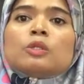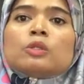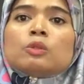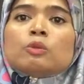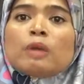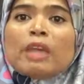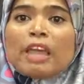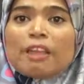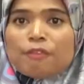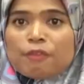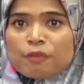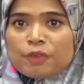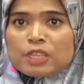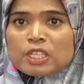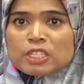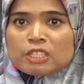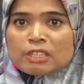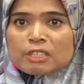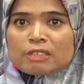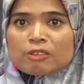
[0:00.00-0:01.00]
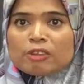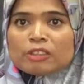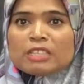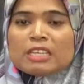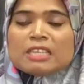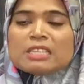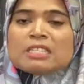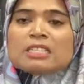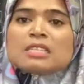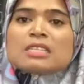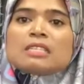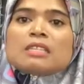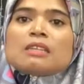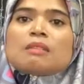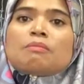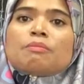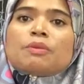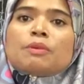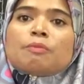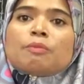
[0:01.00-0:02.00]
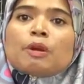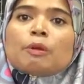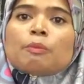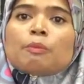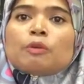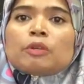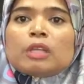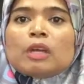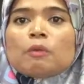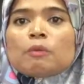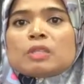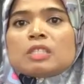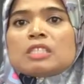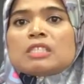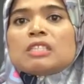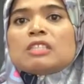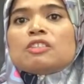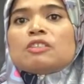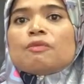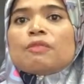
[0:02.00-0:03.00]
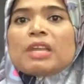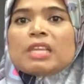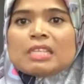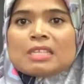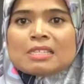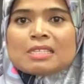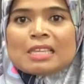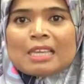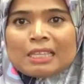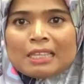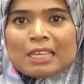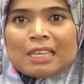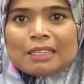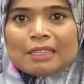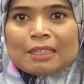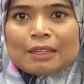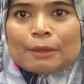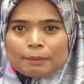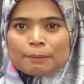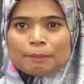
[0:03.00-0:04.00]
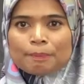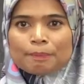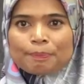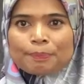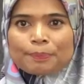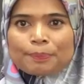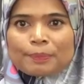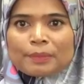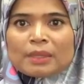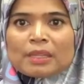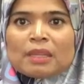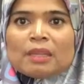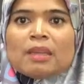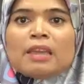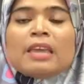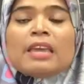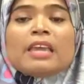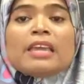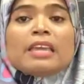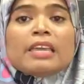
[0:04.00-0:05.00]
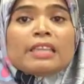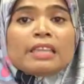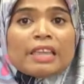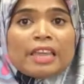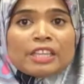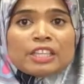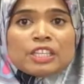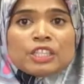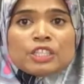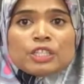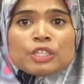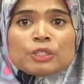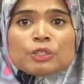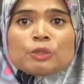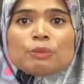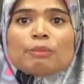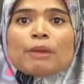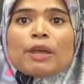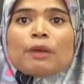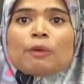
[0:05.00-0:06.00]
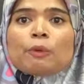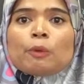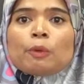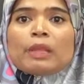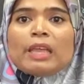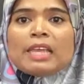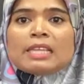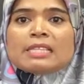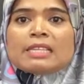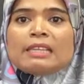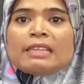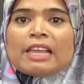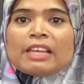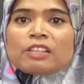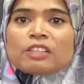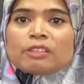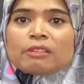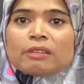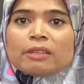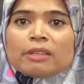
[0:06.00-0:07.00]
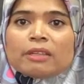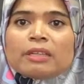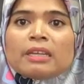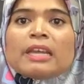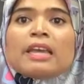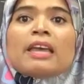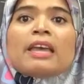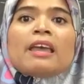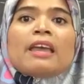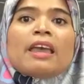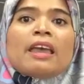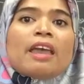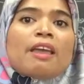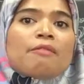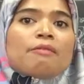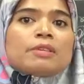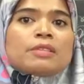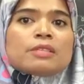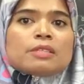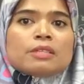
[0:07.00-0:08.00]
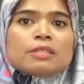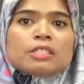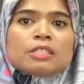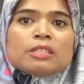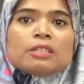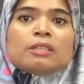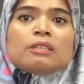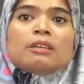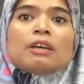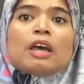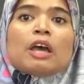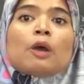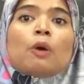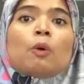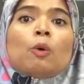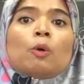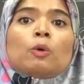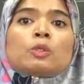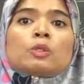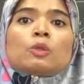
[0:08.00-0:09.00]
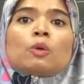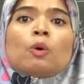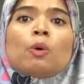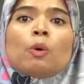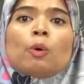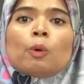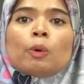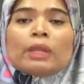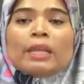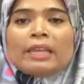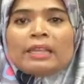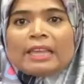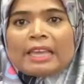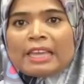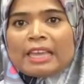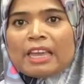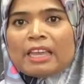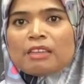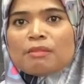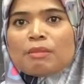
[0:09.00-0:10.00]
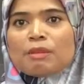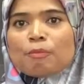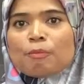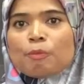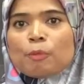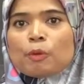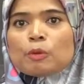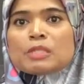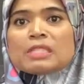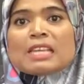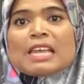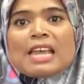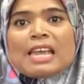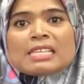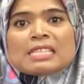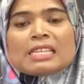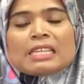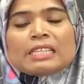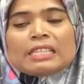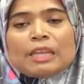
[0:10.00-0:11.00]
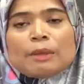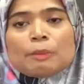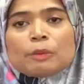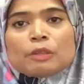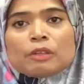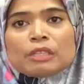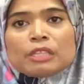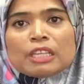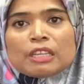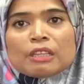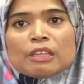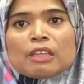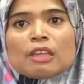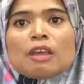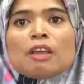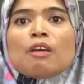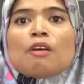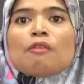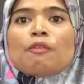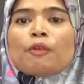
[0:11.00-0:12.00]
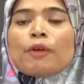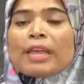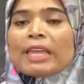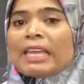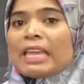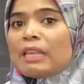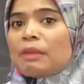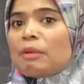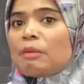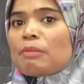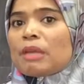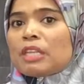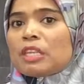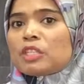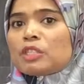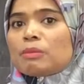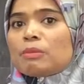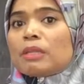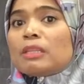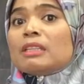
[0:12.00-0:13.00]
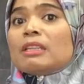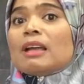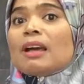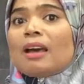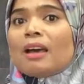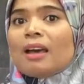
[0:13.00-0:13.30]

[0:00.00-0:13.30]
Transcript: to add features on the existing B. Braun product which is intravenous catheter. In addition to my role as a lecturer and researcher, I also hold an academic post as a Deputy Dean for Academic Management